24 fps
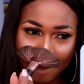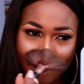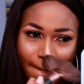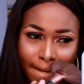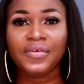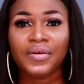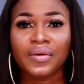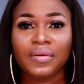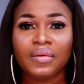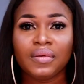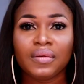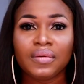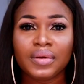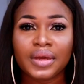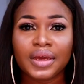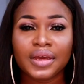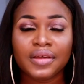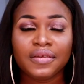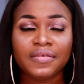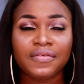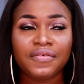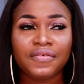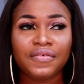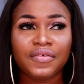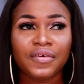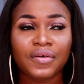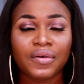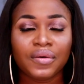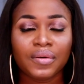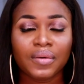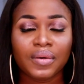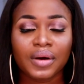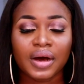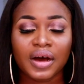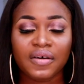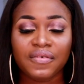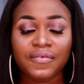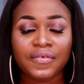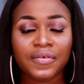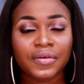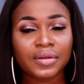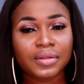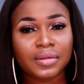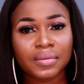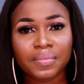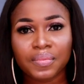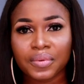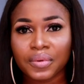If you're looking for
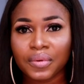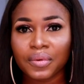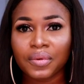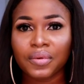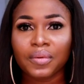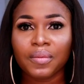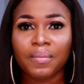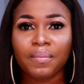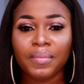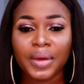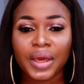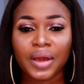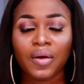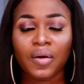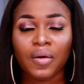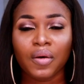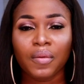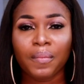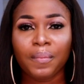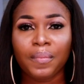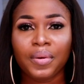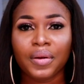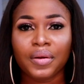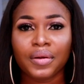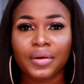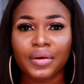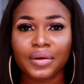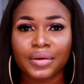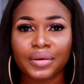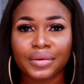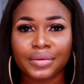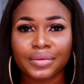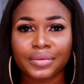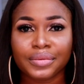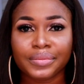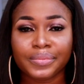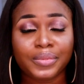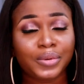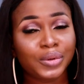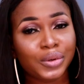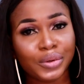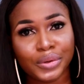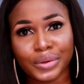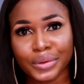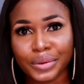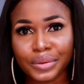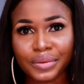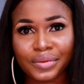affordable makeup
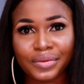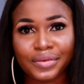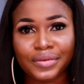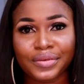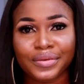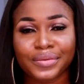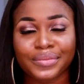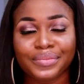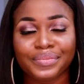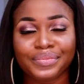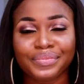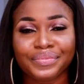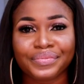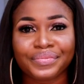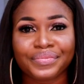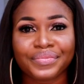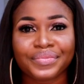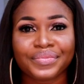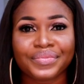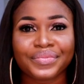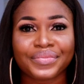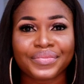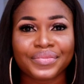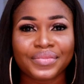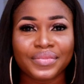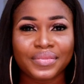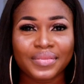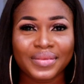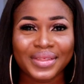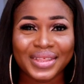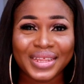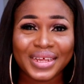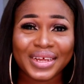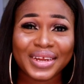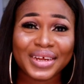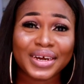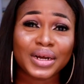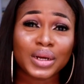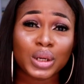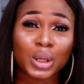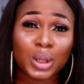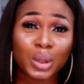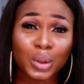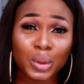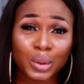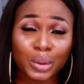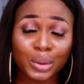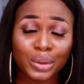products that are
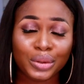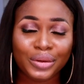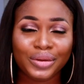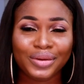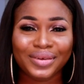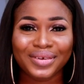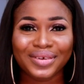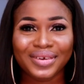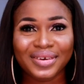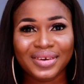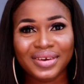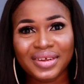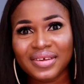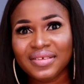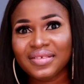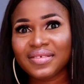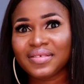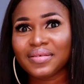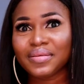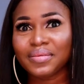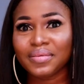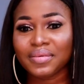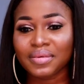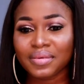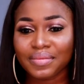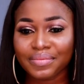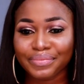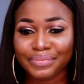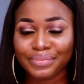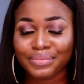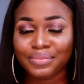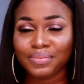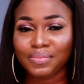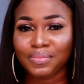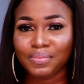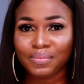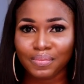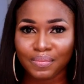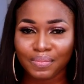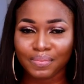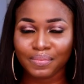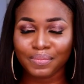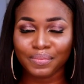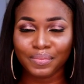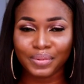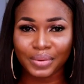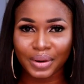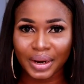good, this
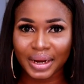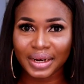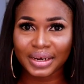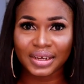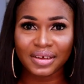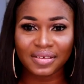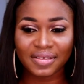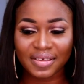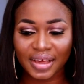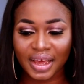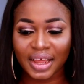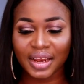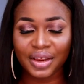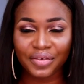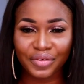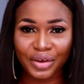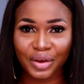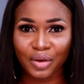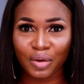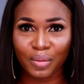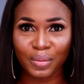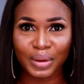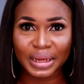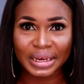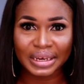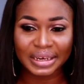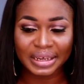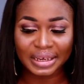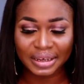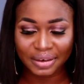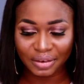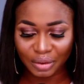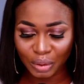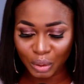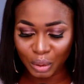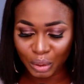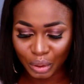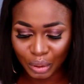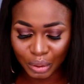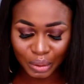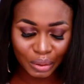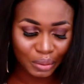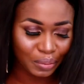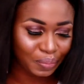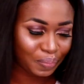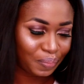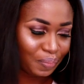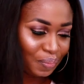brand is highly recommended. Hold
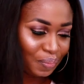on.